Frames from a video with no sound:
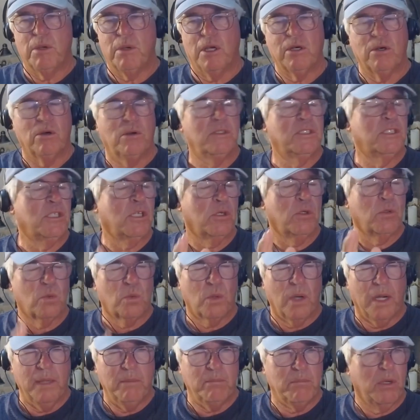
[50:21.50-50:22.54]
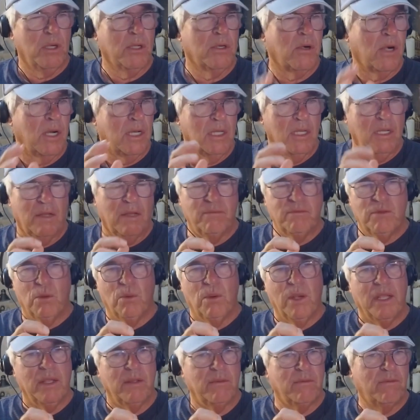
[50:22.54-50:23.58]
putter. It was a great putter. I loved the
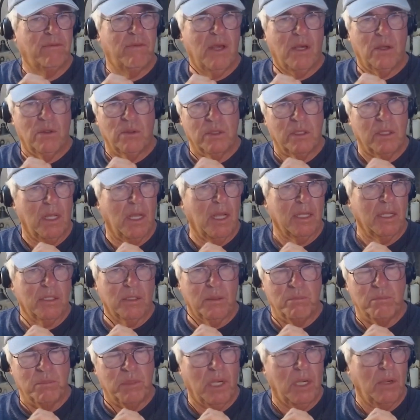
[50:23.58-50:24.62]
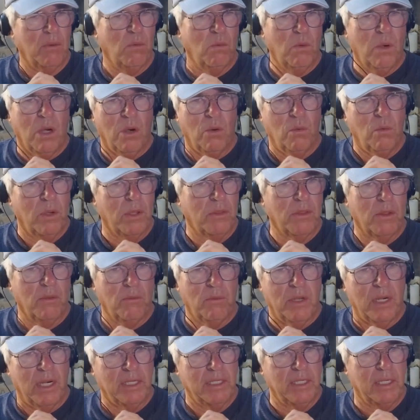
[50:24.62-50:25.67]
way it felt. I could putt well with it
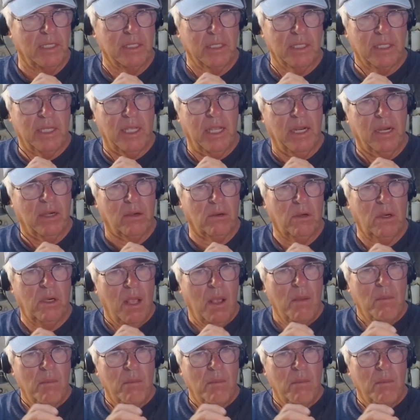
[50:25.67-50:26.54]
when I didn't care.